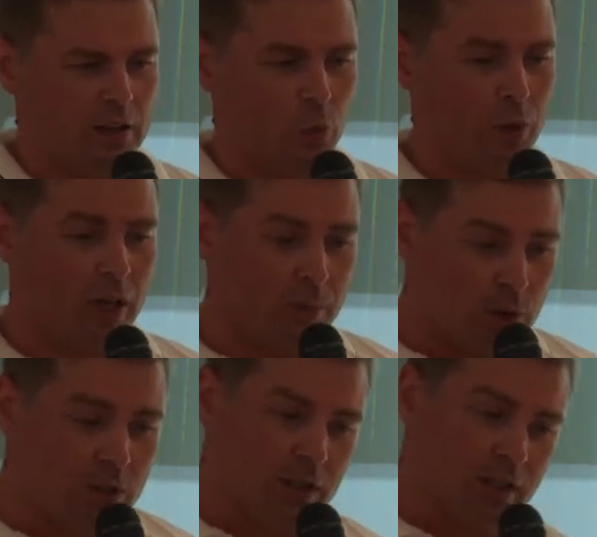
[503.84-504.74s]
we keep
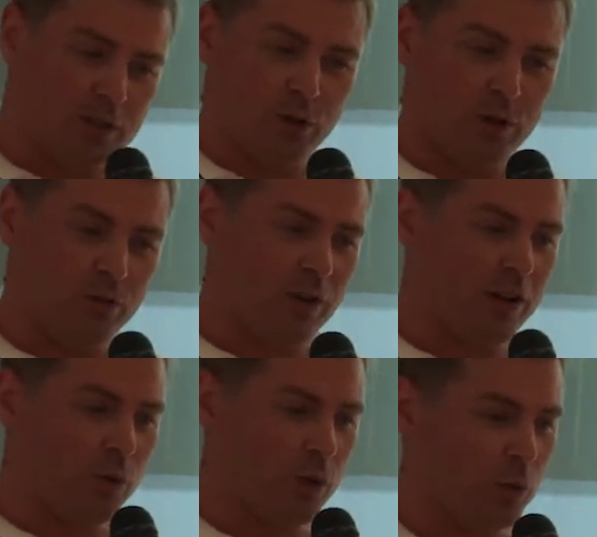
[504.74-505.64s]
using it, so if
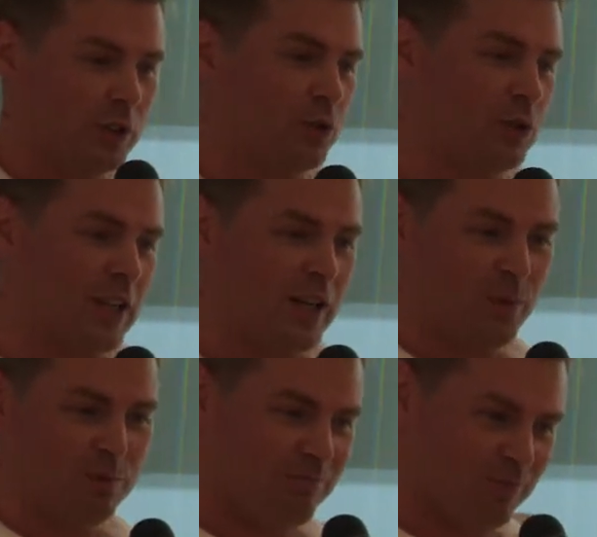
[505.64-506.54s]
anyone wants to sign
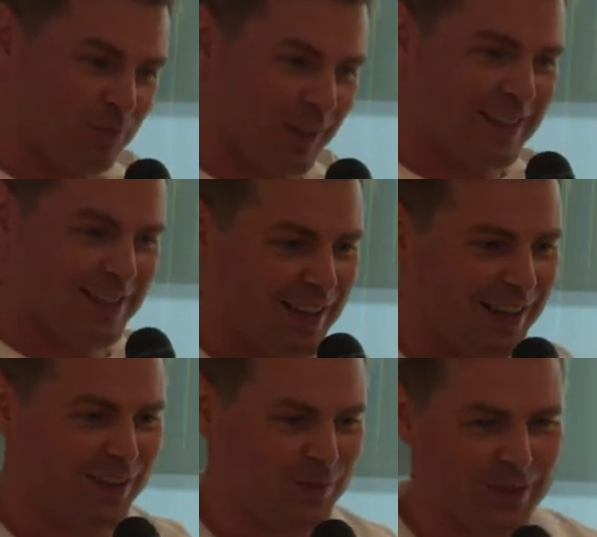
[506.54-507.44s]
up, please
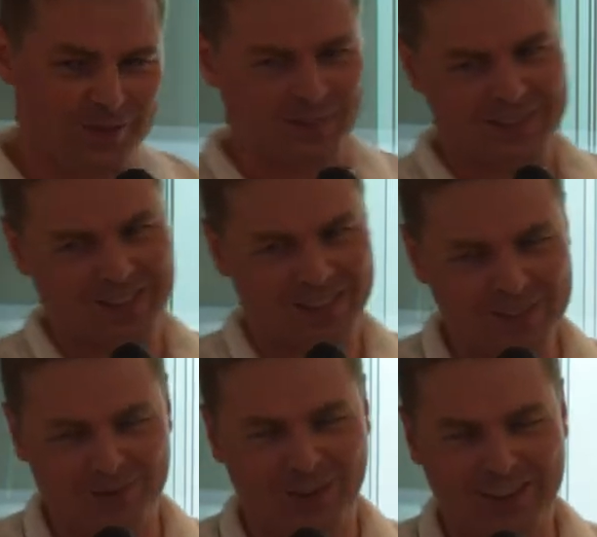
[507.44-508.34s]
here. But this
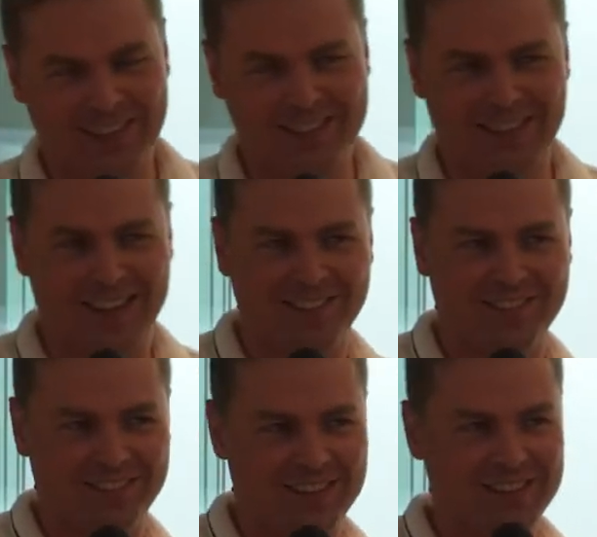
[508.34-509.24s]
product doesn't have
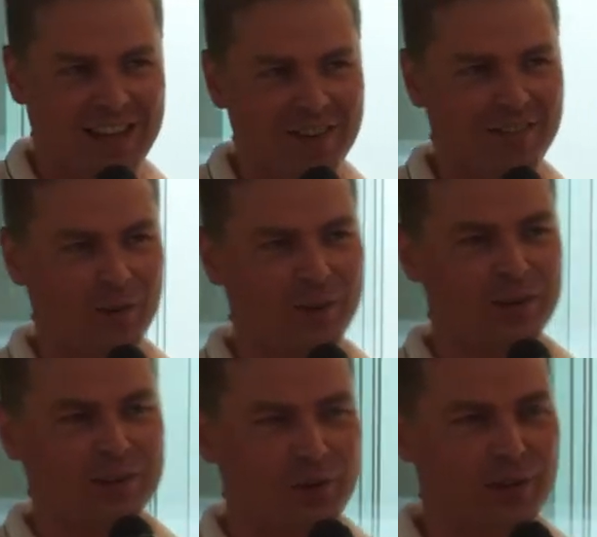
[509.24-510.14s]
we
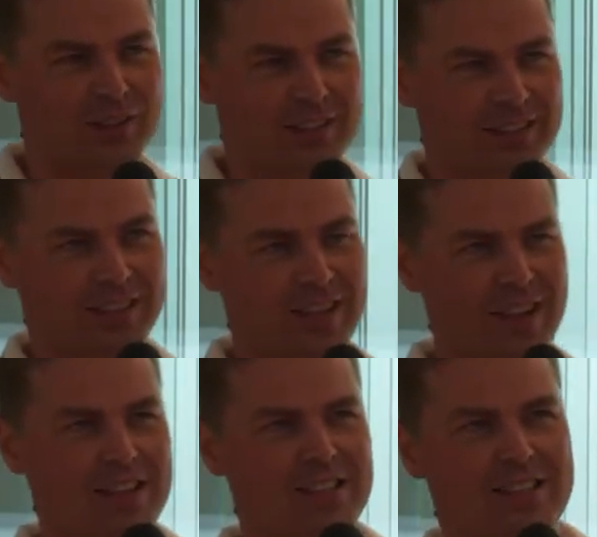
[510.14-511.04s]
don't
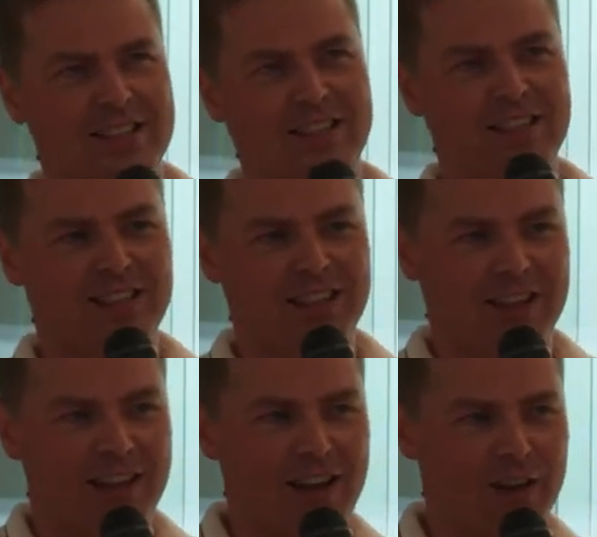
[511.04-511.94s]

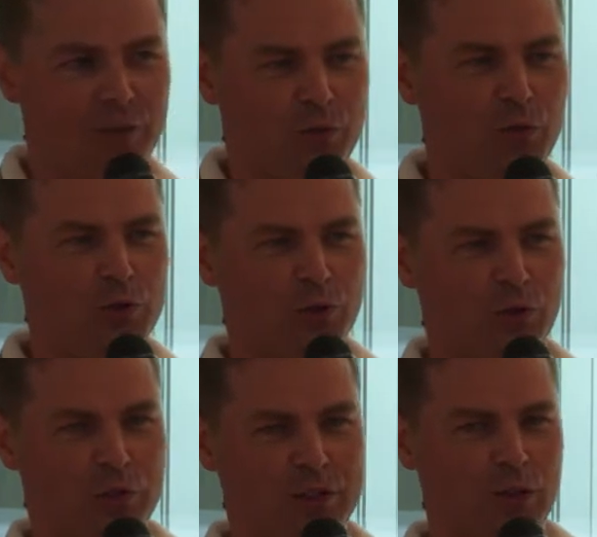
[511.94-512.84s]
see any future
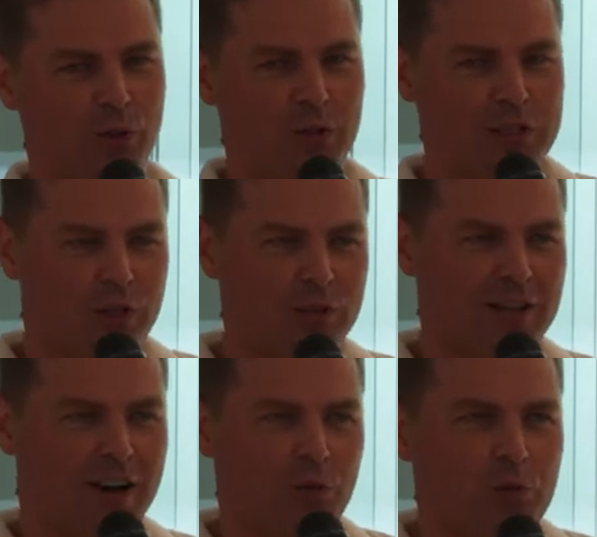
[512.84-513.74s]
for it. So it solves
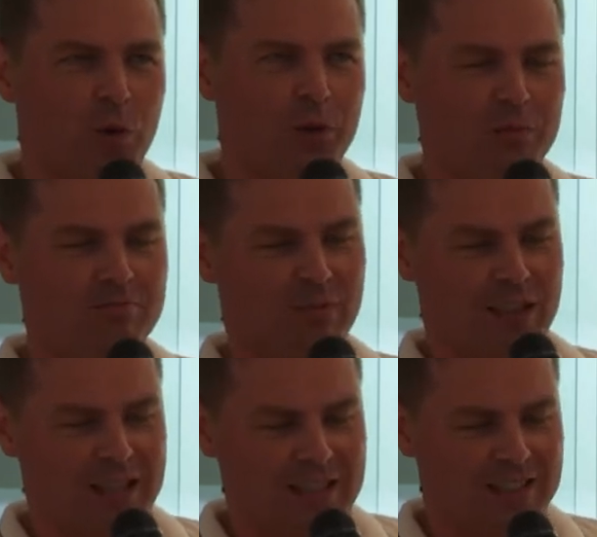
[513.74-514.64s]
our problem,
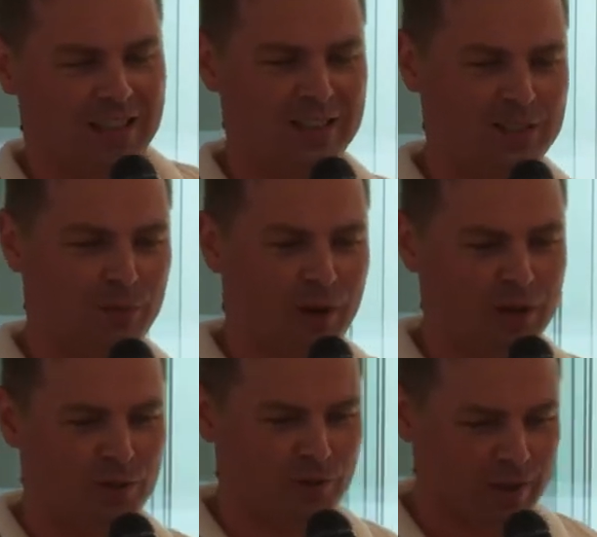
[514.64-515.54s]
and that's nice.
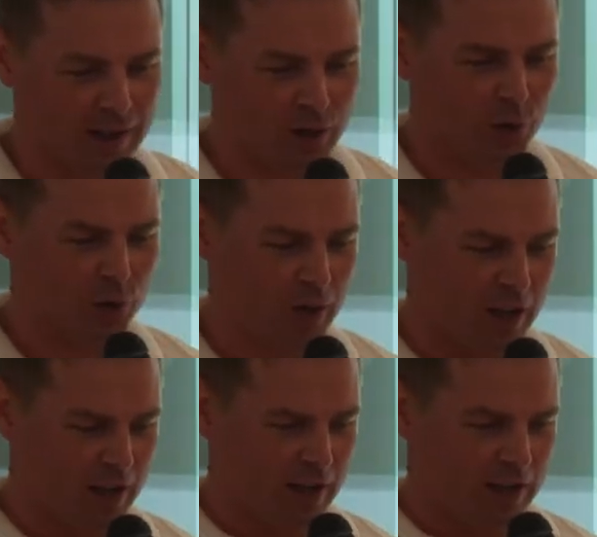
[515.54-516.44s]
But I know
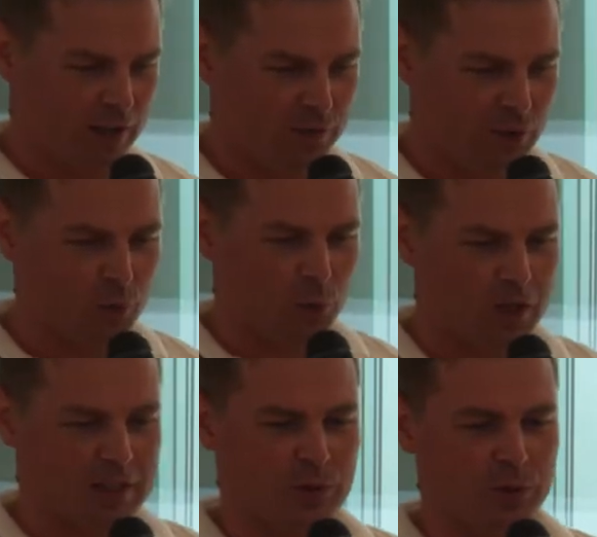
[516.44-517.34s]
a few
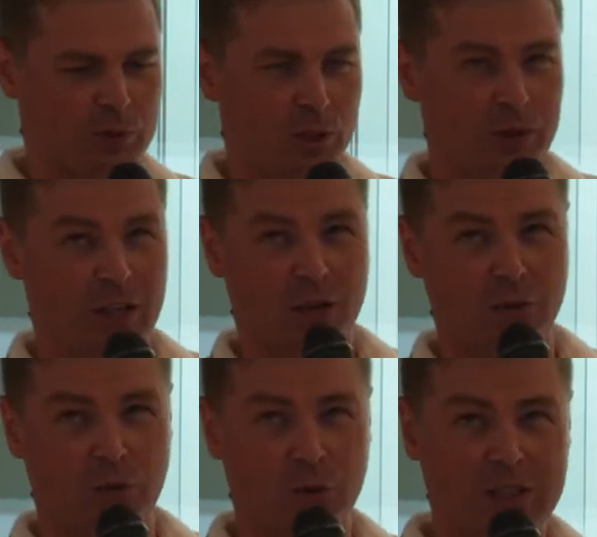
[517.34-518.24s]
products that will solve it like
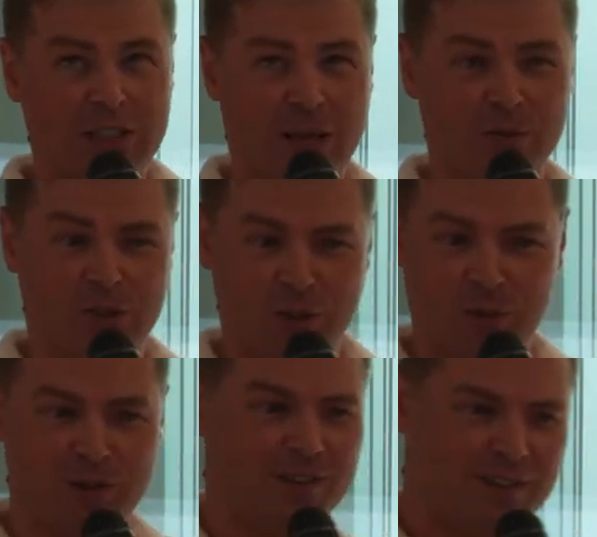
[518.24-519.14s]
40 times cheaper